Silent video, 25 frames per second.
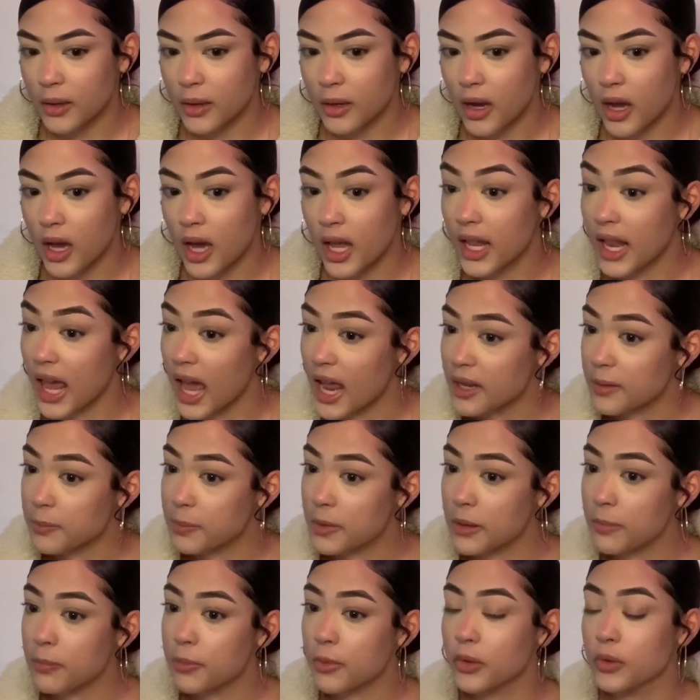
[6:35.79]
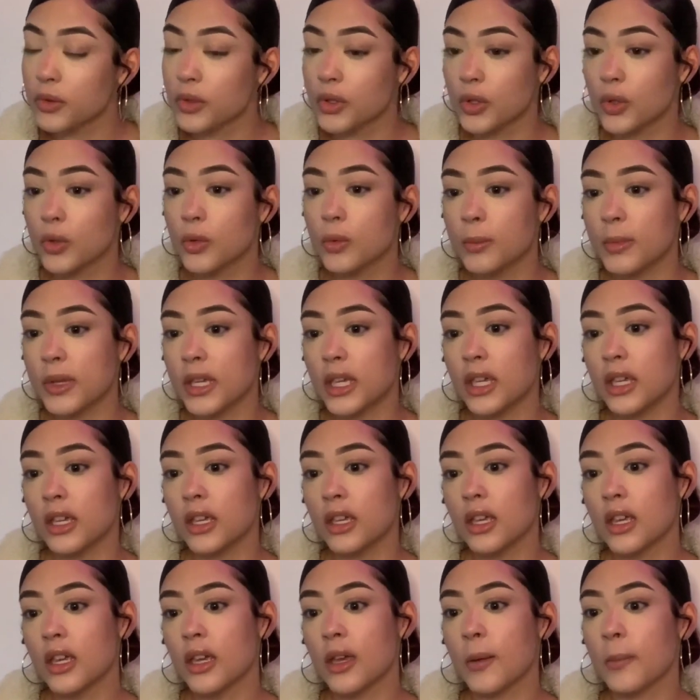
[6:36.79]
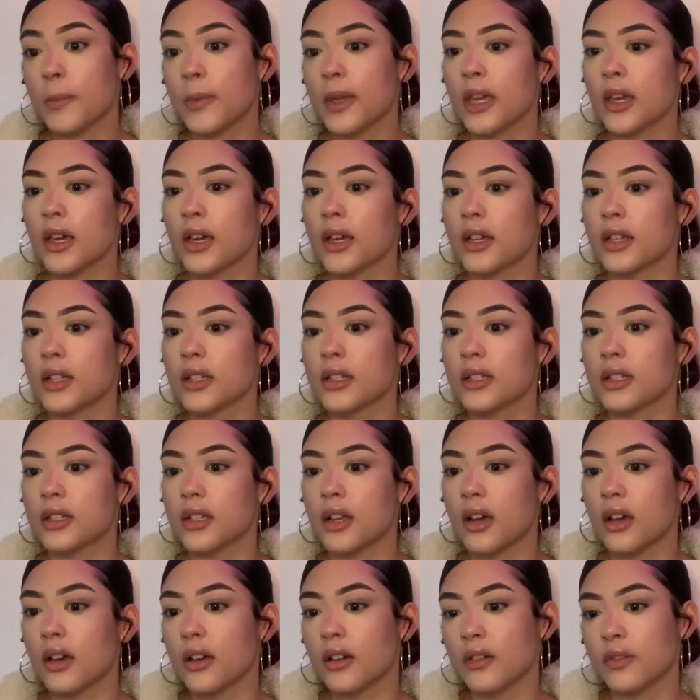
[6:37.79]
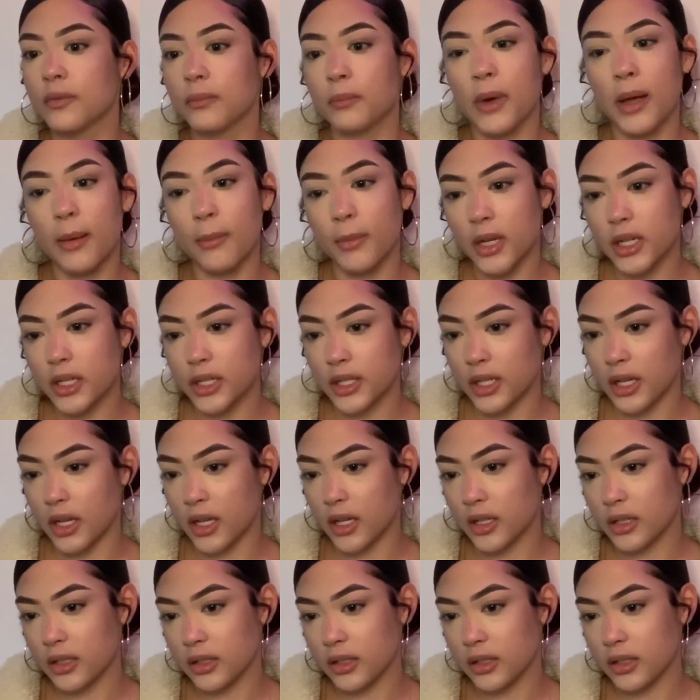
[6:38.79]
a lot of people knew me because of my mugshot.